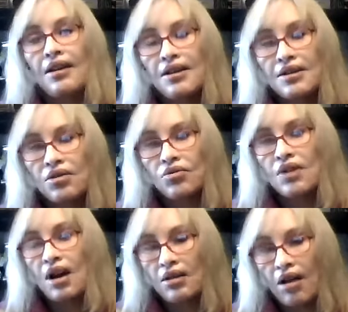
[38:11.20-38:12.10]
so
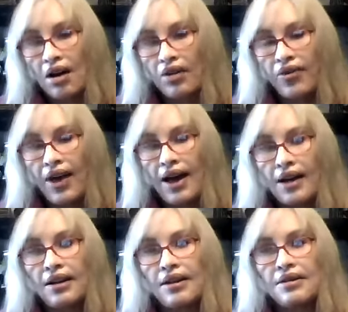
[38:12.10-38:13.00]
a lot of that
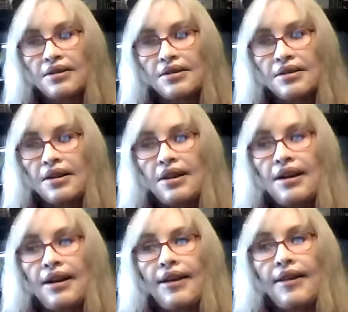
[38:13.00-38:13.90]
is
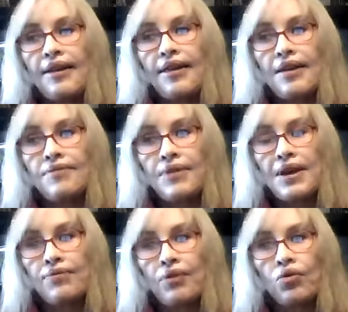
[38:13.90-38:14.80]
that
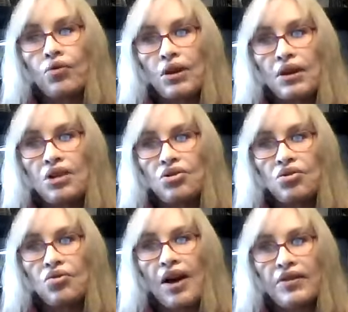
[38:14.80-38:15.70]
people really
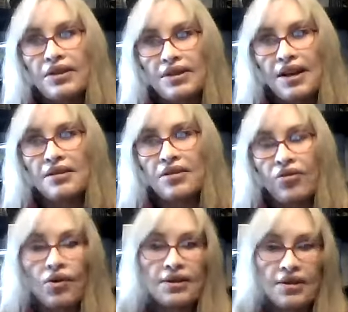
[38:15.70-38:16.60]
do have a sense of
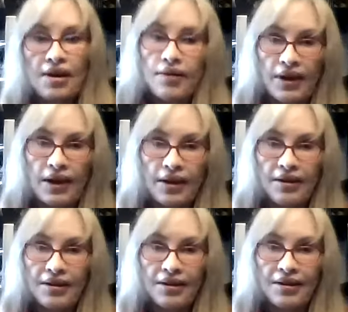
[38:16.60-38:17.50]
what's coming,
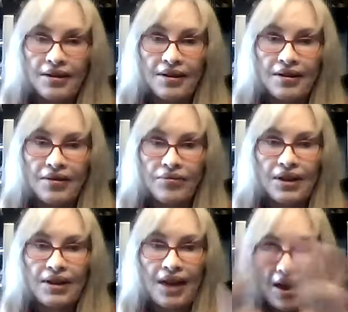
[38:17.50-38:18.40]

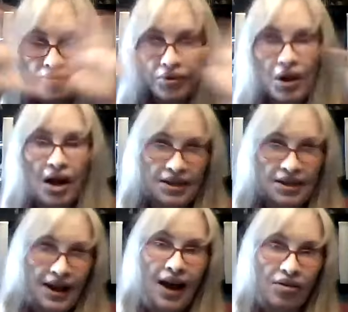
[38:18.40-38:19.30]
but they have blocked it
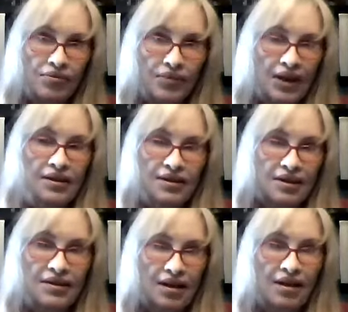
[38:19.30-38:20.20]
out because
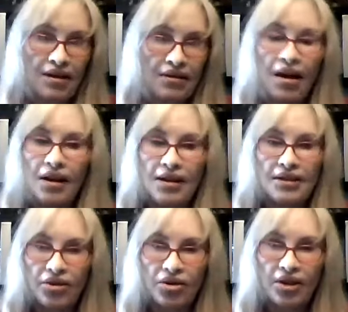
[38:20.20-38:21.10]
it's not
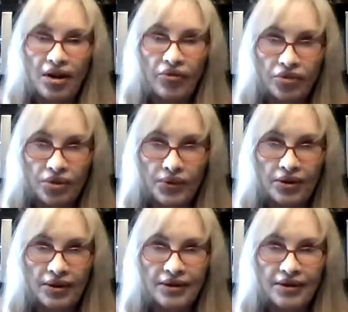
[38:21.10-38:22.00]
necessarily
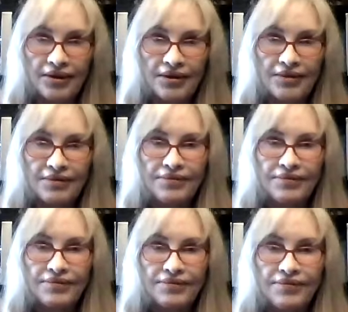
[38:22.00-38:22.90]
comfortable. Yes.
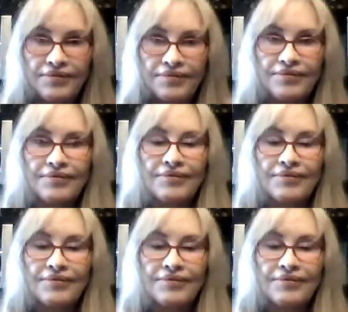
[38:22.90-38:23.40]
And we just want